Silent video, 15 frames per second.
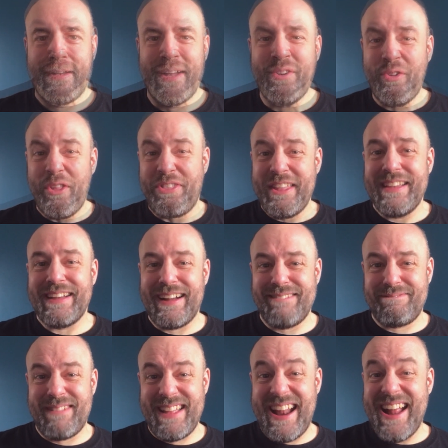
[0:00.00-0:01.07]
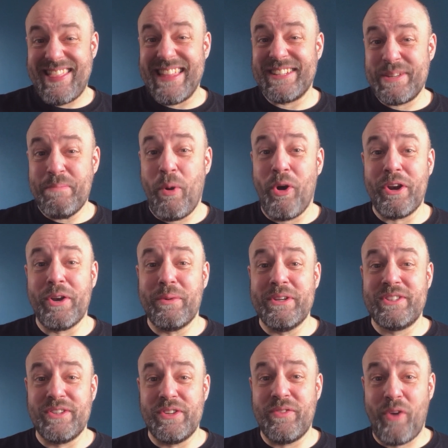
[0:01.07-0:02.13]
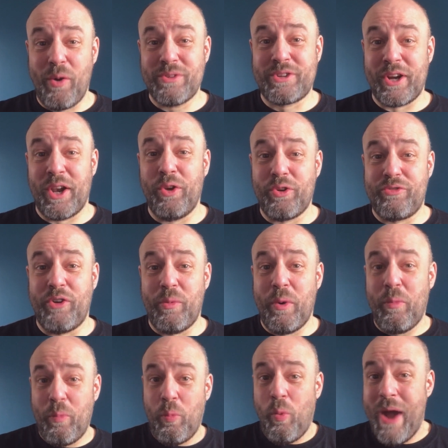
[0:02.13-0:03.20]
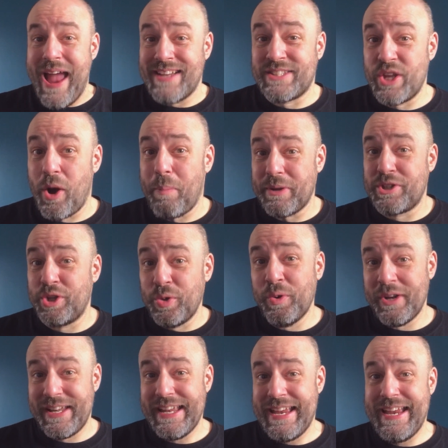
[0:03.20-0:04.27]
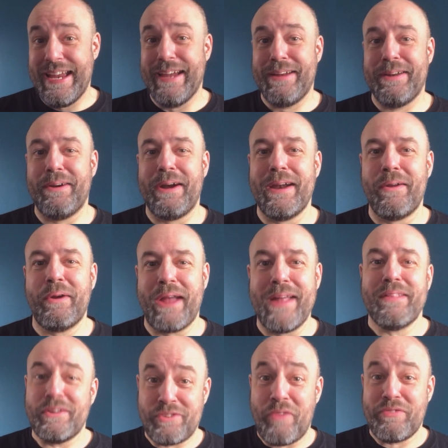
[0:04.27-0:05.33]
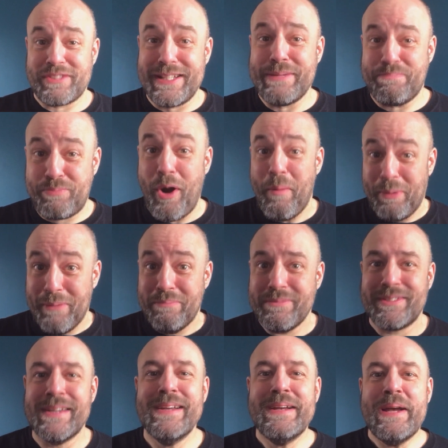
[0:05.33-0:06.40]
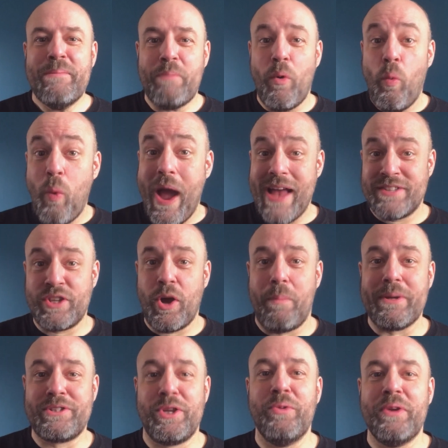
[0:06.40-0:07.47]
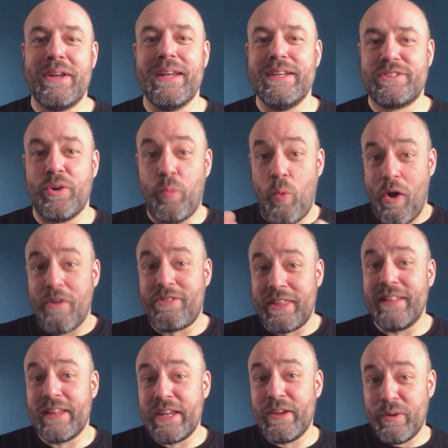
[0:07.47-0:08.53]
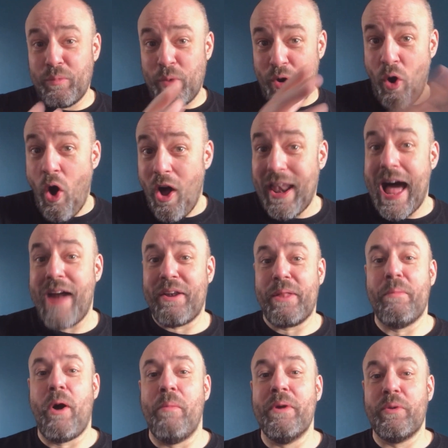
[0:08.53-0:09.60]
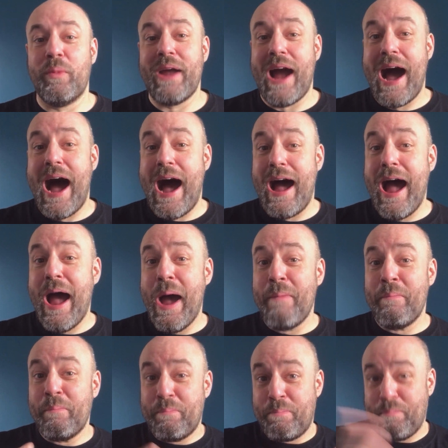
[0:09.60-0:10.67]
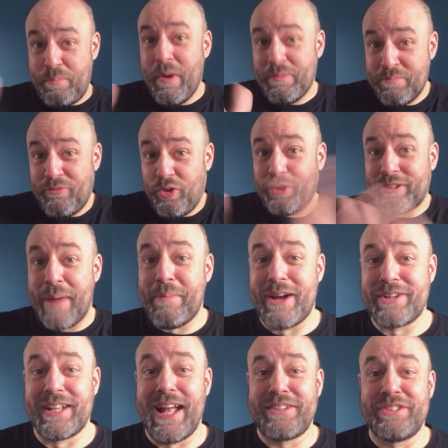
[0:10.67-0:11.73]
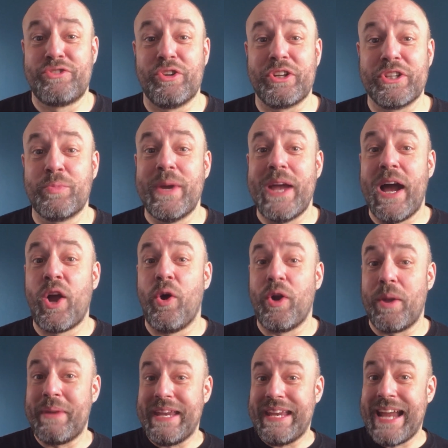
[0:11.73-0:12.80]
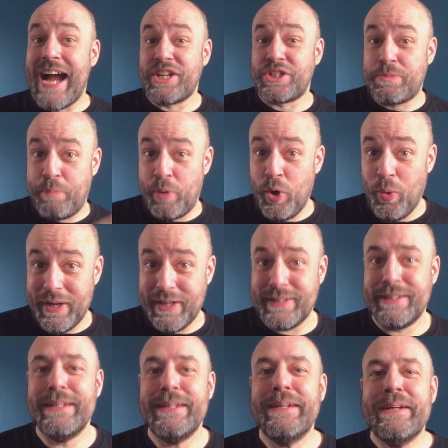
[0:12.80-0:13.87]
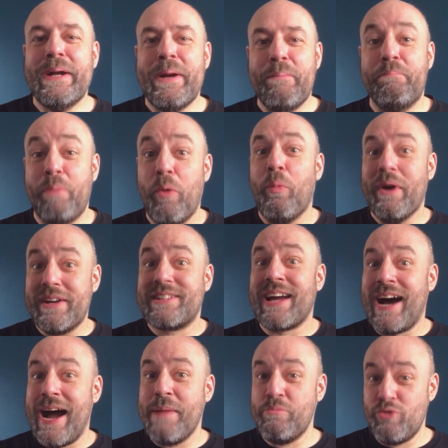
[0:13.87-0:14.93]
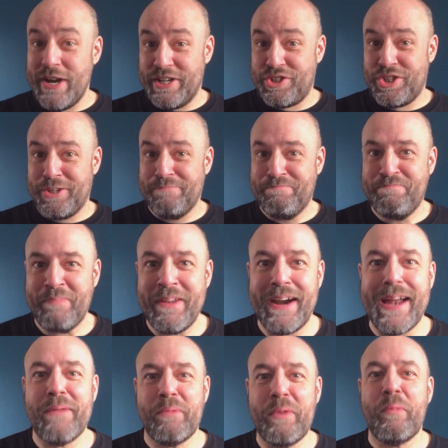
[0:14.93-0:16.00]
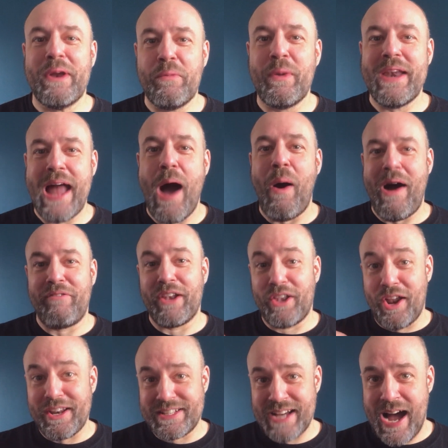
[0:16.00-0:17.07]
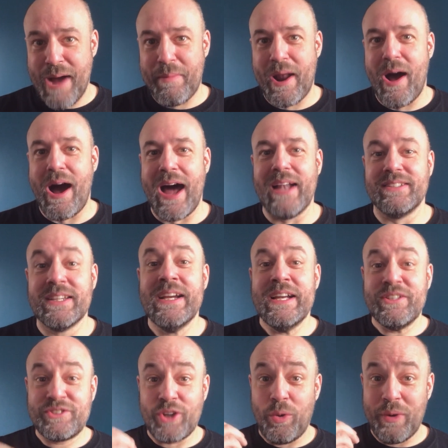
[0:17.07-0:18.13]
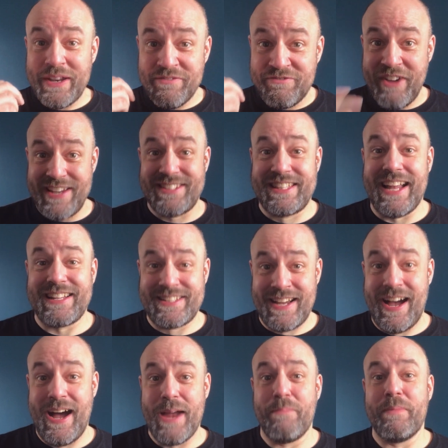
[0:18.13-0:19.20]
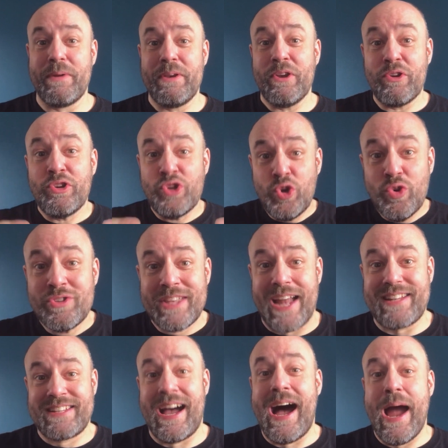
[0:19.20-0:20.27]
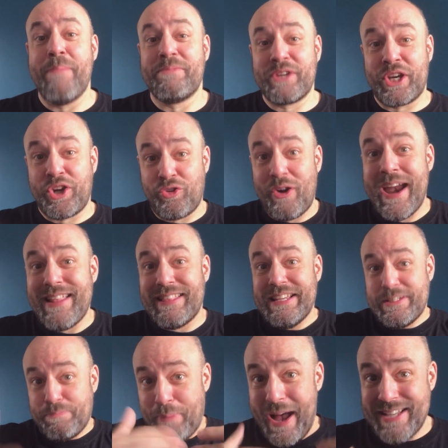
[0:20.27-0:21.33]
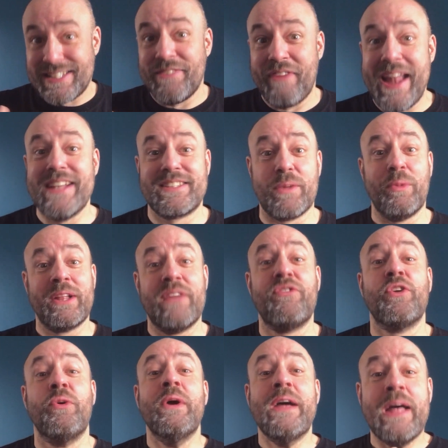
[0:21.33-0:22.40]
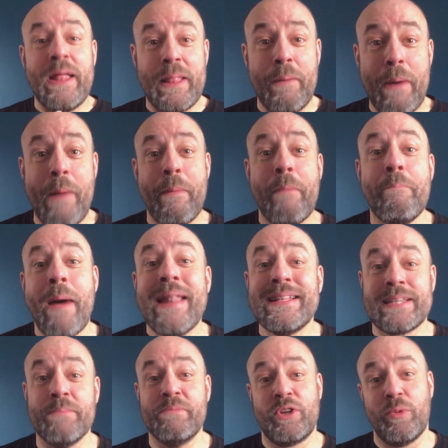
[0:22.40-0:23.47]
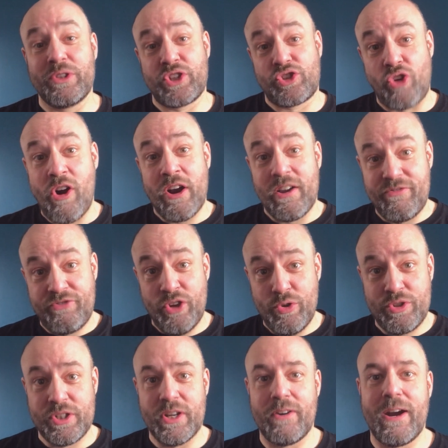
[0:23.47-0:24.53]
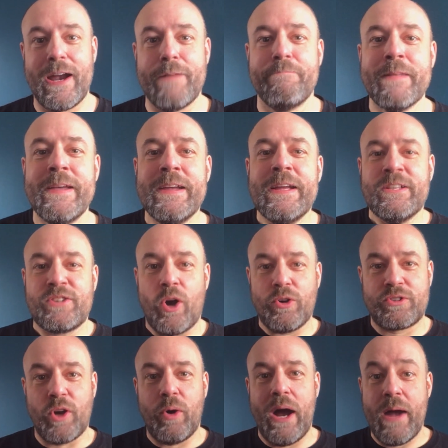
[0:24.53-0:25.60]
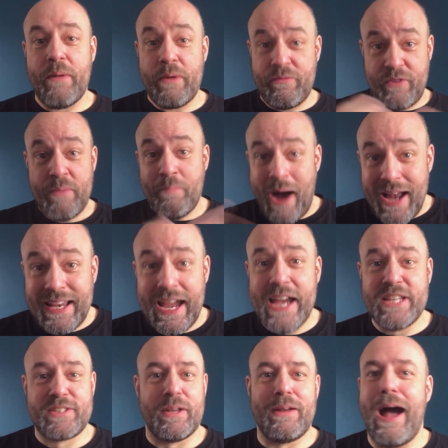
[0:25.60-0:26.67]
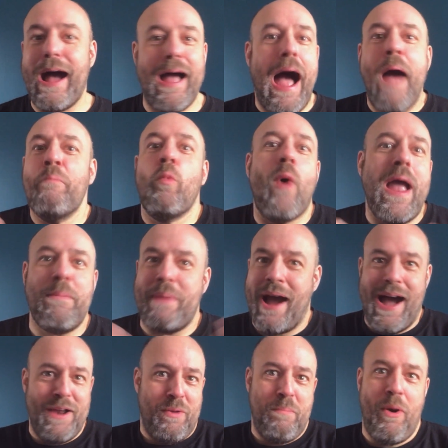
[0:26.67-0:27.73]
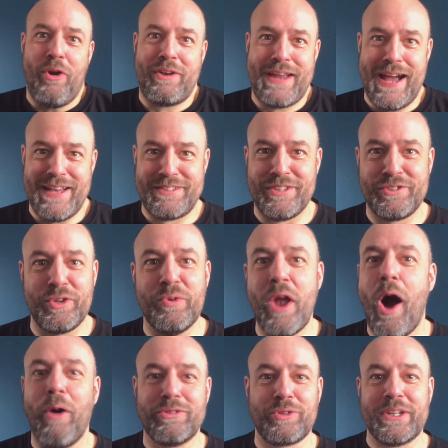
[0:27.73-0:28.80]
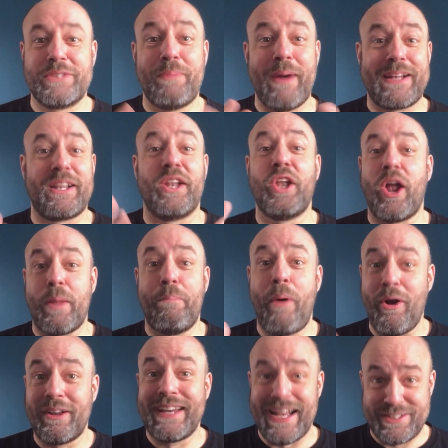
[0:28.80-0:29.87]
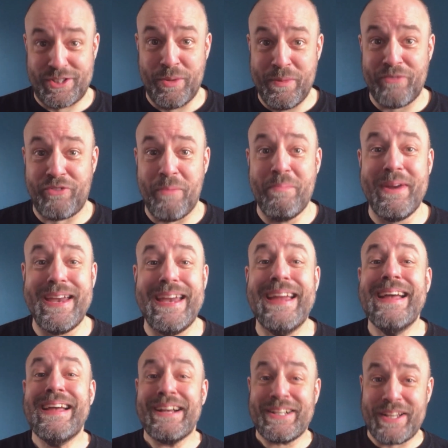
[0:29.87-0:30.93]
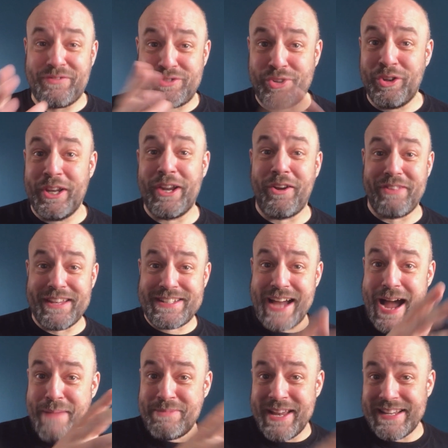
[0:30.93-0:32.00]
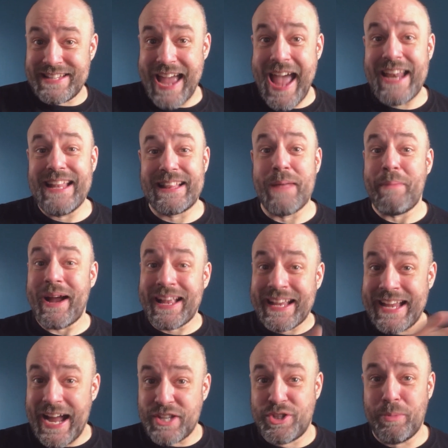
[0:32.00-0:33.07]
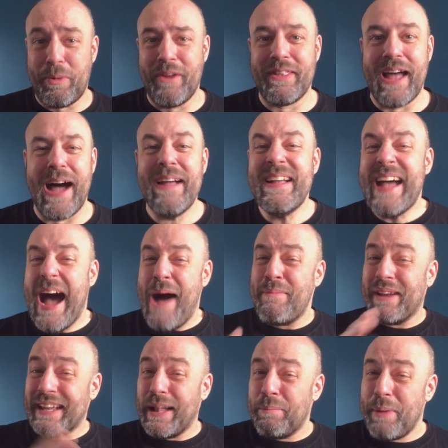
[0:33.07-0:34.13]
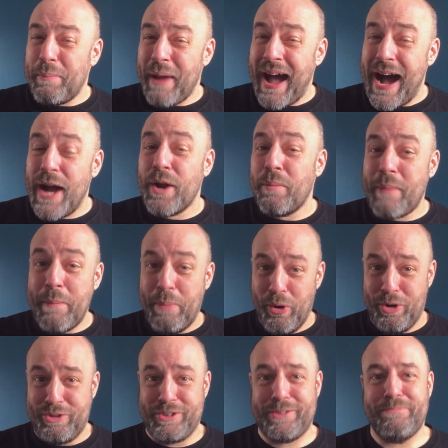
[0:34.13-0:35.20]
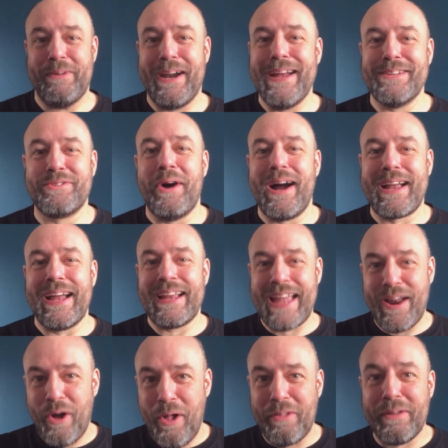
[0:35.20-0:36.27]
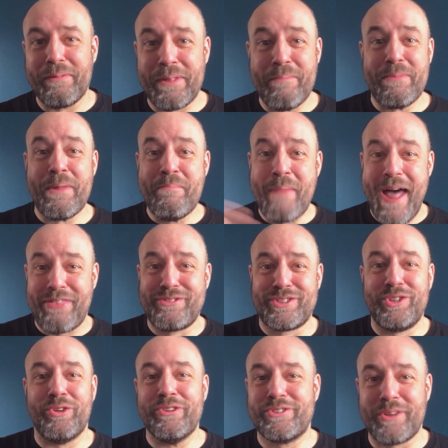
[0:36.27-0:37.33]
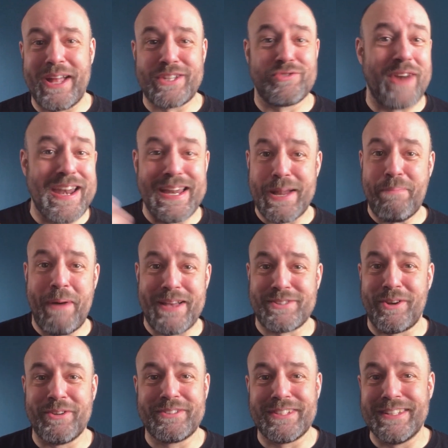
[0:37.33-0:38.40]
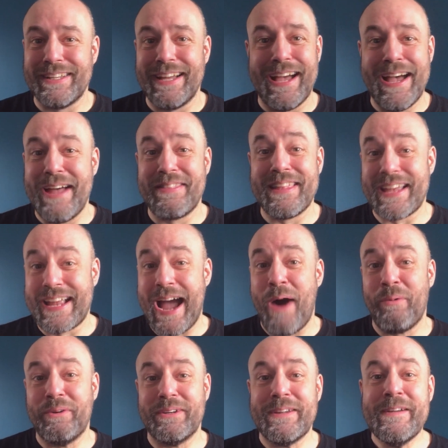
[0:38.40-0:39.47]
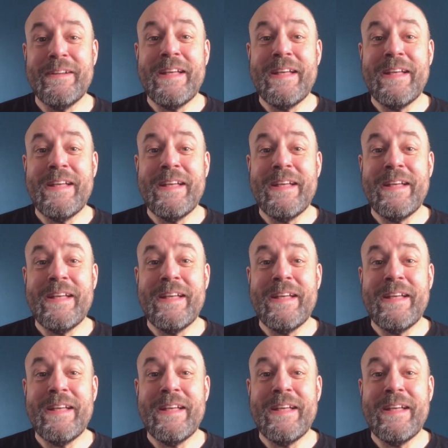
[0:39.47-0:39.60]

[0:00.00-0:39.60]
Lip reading: Another thing that I think is important to do is you've always got to look for, well, where's the opportunity here, right? Okay, there's obviously problems, but where's the opportunity? So one thing that we all are at the moment, we are full-time martial arts instructors, we are going to be cash poor, but we're time rich. Right? We now have a lot of time on our hands. So invest that time. Use that time to create these past events that will give you a momentum to a stronger future. Right? So in my case, I'm way behind on podcasts, as you know. So expect a lot of podcasts coming from me because I've suddenly got the time to edit them. I can catch up on that. I'm a little bit behind on my books, right? So I can get all the maths done, so that's ready to pass on to the accountant.